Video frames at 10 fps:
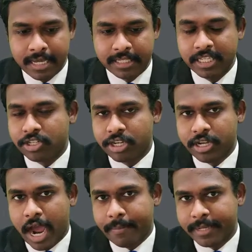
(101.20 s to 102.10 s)
These three
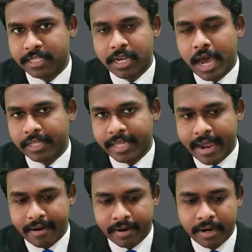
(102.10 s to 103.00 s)
topics are not
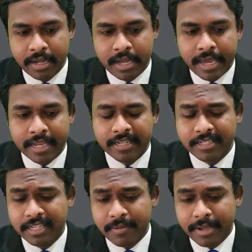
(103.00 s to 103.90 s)
there. And
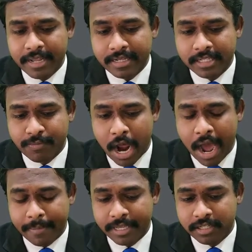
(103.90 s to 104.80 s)
determinants,
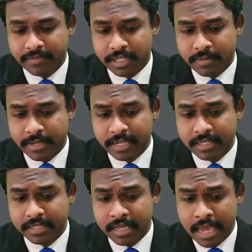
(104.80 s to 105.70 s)
properties of
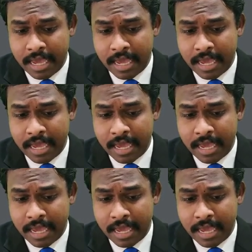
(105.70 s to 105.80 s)
determinants,